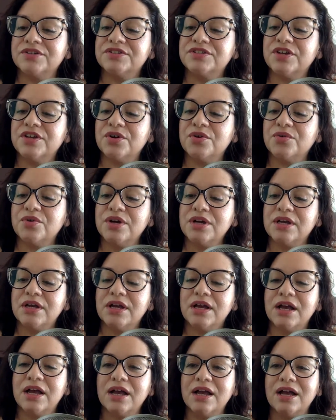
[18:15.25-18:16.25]
So,
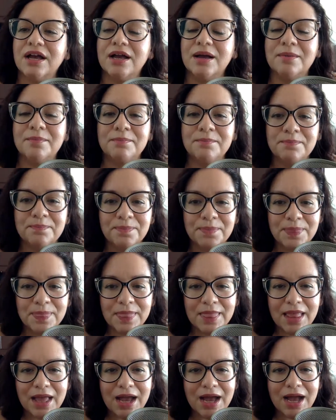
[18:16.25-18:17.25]
I
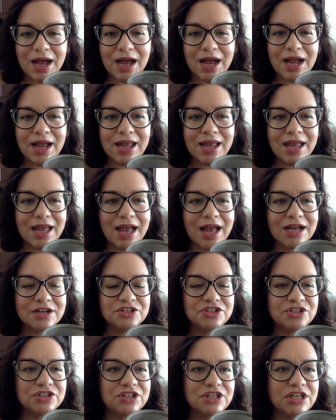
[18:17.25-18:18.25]

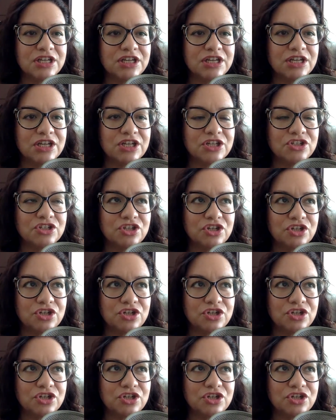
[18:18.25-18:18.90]
actually